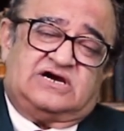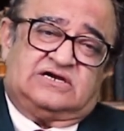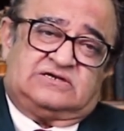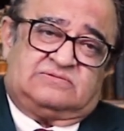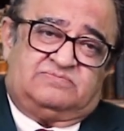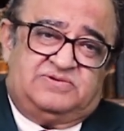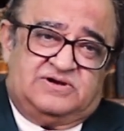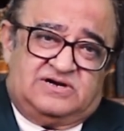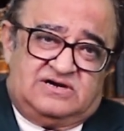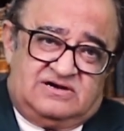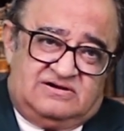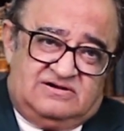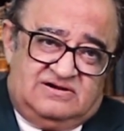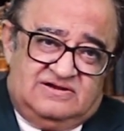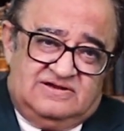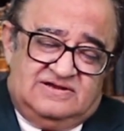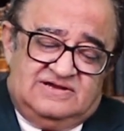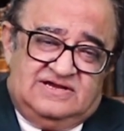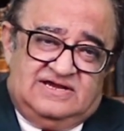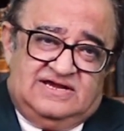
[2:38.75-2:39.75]
Katpar,
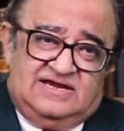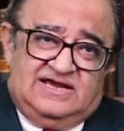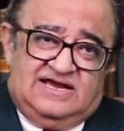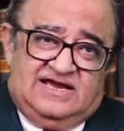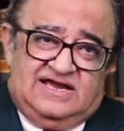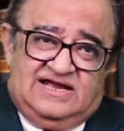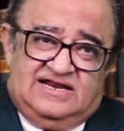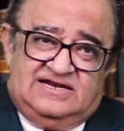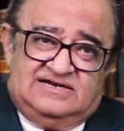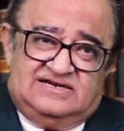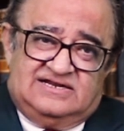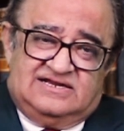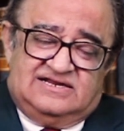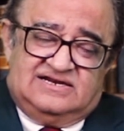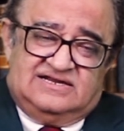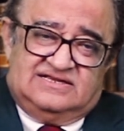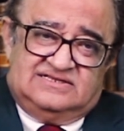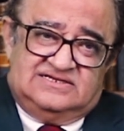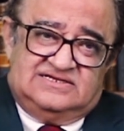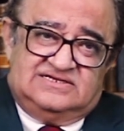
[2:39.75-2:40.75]
and
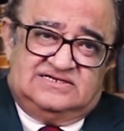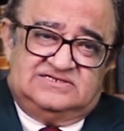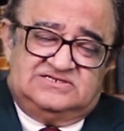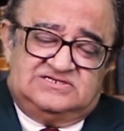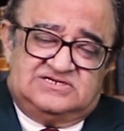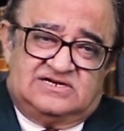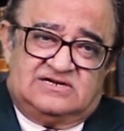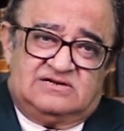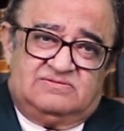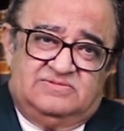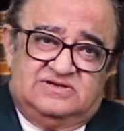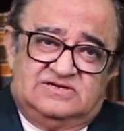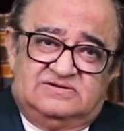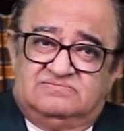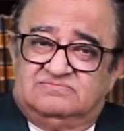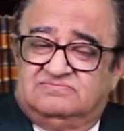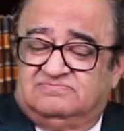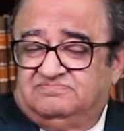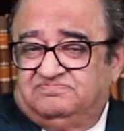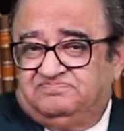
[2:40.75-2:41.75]
another
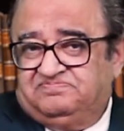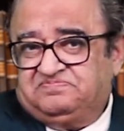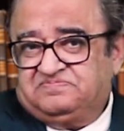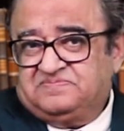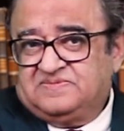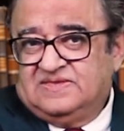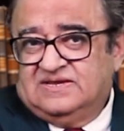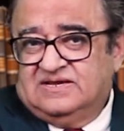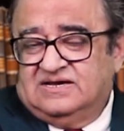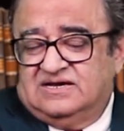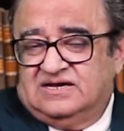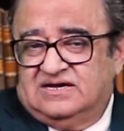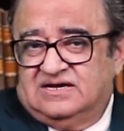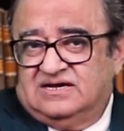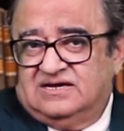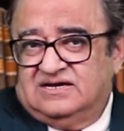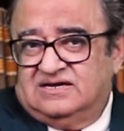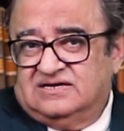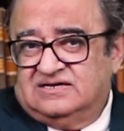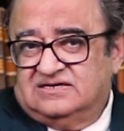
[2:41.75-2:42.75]
gentleman,
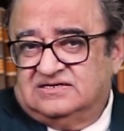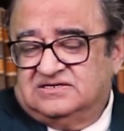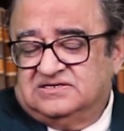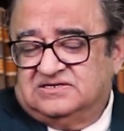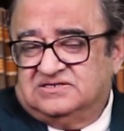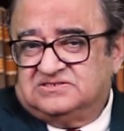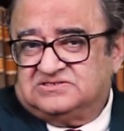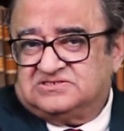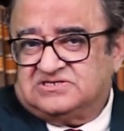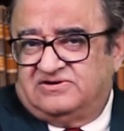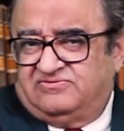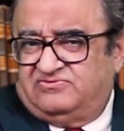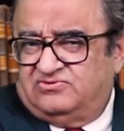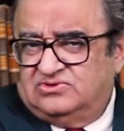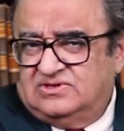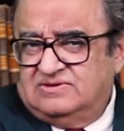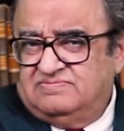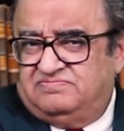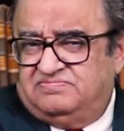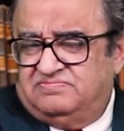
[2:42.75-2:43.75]
uh,
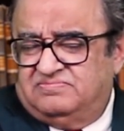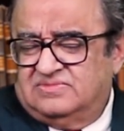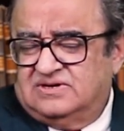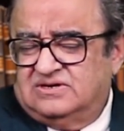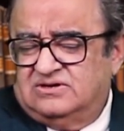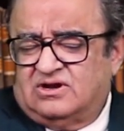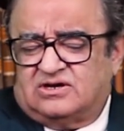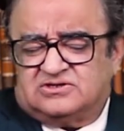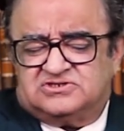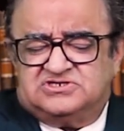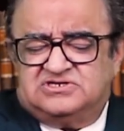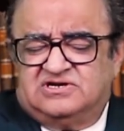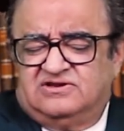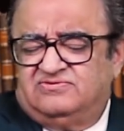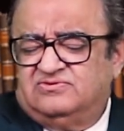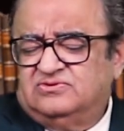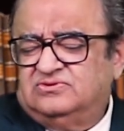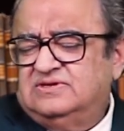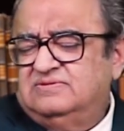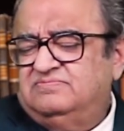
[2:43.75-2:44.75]
Sharifuddin, not
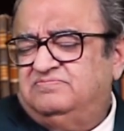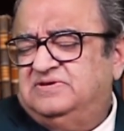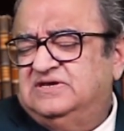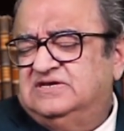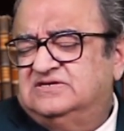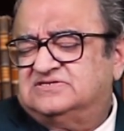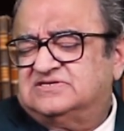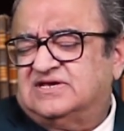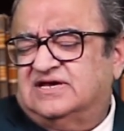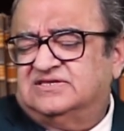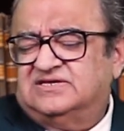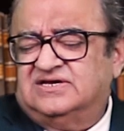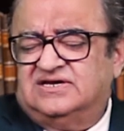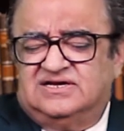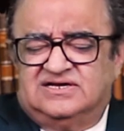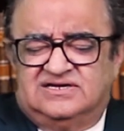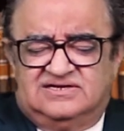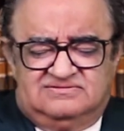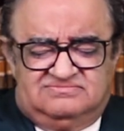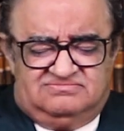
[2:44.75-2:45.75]
Sharifuddin,
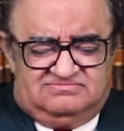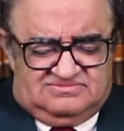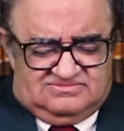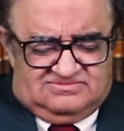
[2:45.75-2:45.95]
Pirzada,